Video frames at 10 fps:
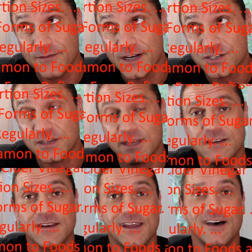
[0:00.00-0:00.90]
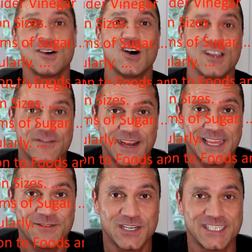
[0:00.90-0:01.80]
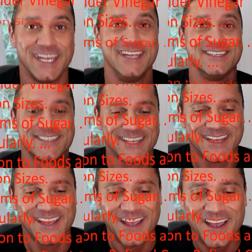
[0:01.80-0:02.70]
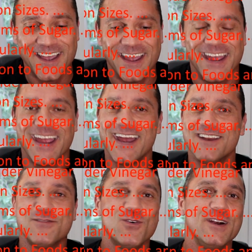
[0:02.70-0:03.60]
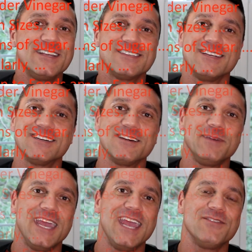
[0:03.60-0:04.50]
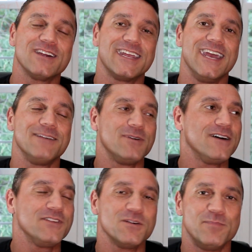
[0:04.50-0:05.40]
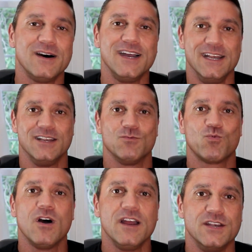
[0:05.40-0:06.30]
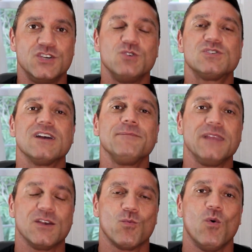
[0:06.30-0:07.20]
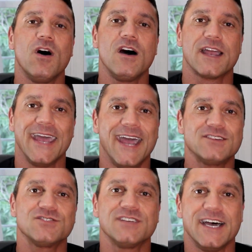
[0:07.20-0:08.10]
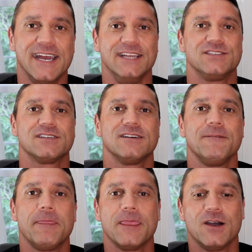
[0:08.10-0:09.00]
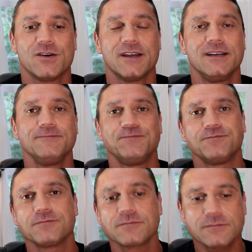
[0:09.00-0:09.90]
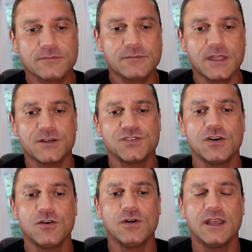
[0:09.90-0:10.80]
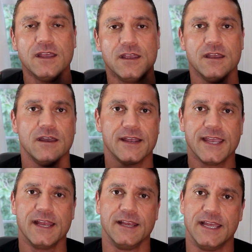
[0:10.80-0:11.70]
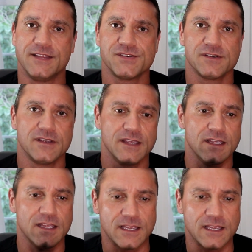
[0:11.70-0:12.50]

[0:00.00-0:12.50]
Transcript: Eventually, alcoholic fatty liver disease. And avoid a sedentary behavior. Get up off your butt. Run. Do something. Walk. Exercise. Okay? So, again, if